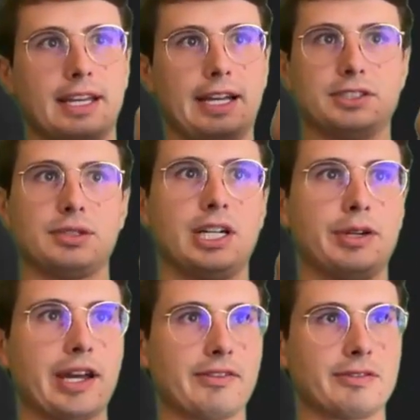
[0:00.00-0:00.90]
And so here
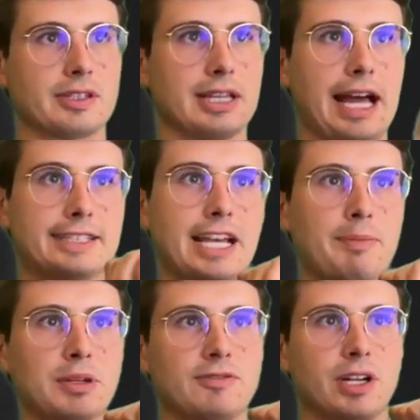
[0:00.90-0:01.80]
we have class
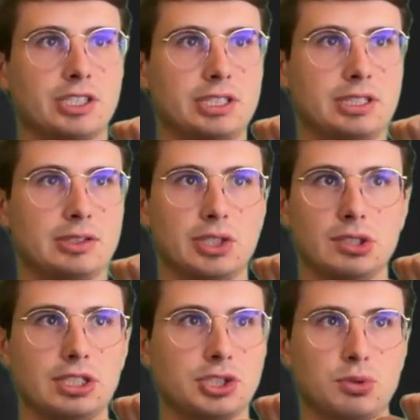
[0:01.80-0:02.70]
output function,
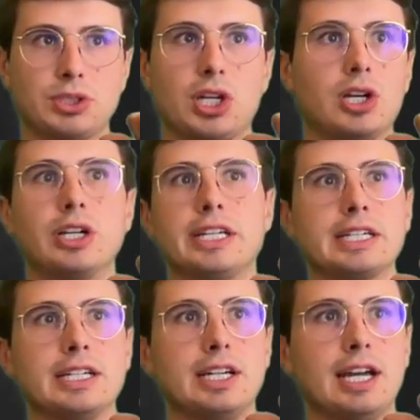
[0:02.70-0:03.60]
literally just
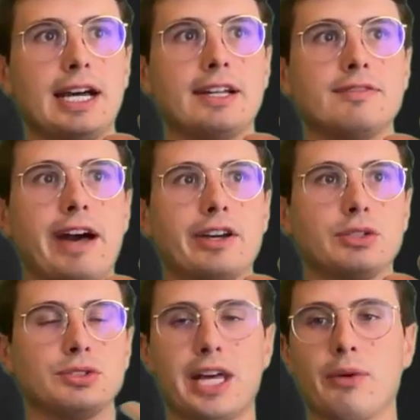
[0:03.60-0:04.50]
returning uh, the
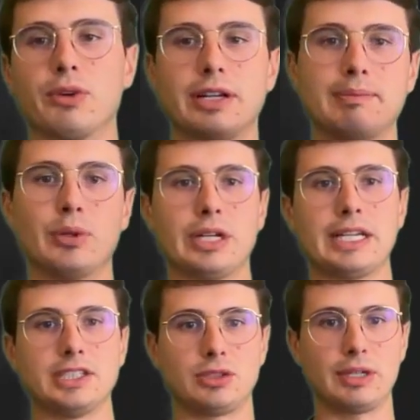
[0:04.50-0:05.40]
values that were inputted
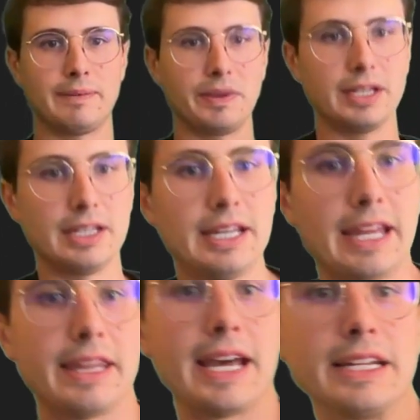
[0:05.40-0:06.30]
into it.
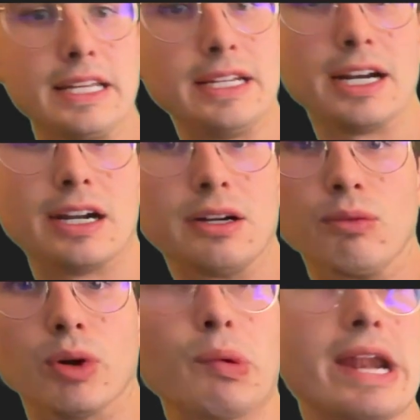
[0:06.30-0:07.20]
And then here,
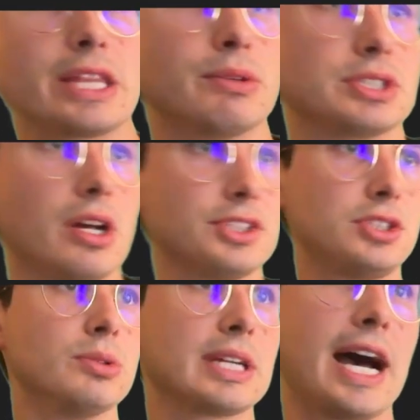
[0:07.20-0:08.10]
we're writing the results
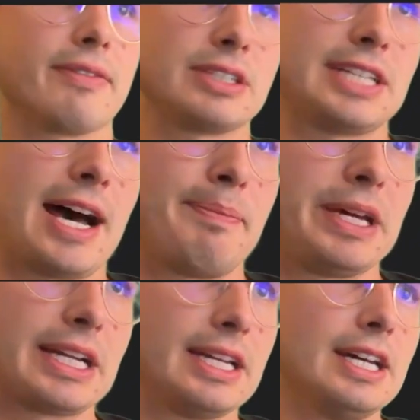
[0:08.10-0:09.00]
to a Kafka
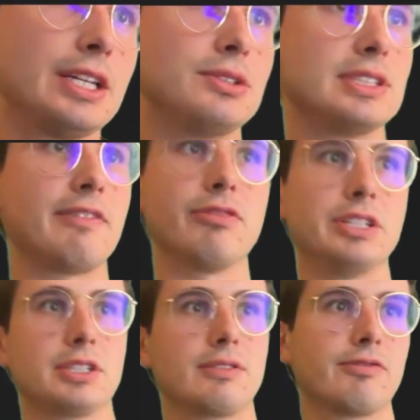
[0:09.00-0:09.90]
topic using that
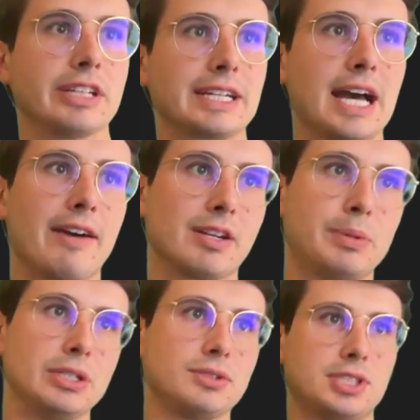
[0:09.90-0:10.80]
Flink, Flink Kafka
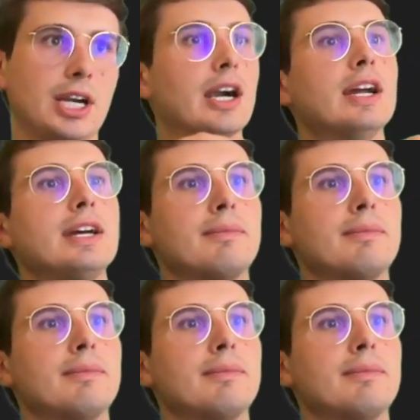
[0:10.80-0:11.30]
producer,